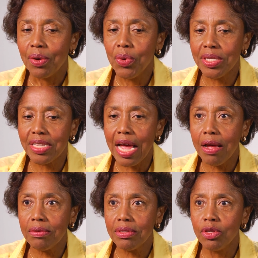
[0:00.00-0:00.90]
With
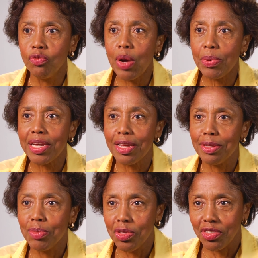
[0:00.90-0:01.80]
sound, you fabricate
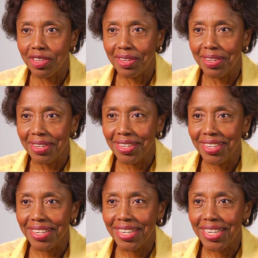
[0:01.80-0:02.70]
the music,
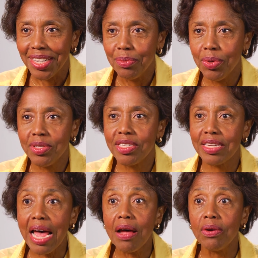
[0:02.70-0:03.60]
but
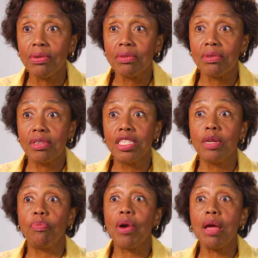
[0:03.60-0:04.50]
sound is
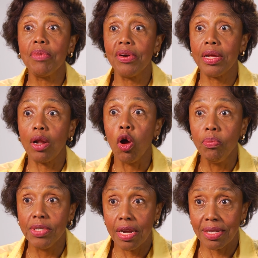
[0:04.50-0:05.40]
the primary
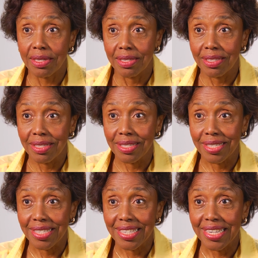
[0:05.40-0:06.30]
object.
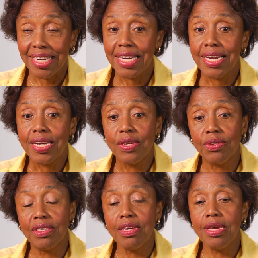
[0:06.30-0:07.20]
You
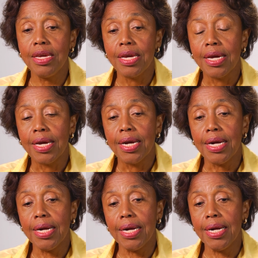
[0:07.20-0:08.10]
see,
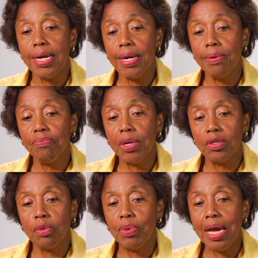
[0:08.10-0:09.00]
um,
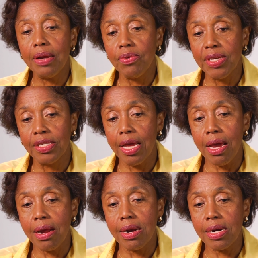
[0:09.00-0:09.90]
because the piano is
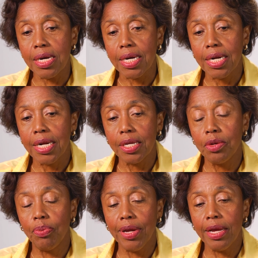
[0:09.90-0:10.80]
there,
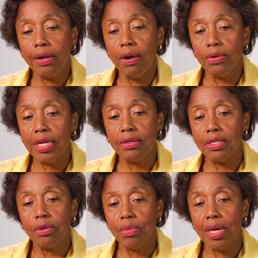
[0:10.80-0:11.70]
you play a note, that
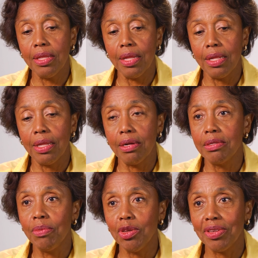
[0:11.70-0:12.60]
doesn't mean that
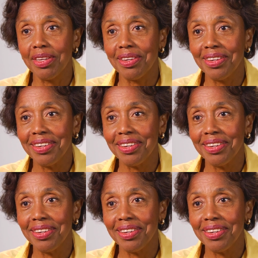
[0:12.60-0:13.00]
there's music.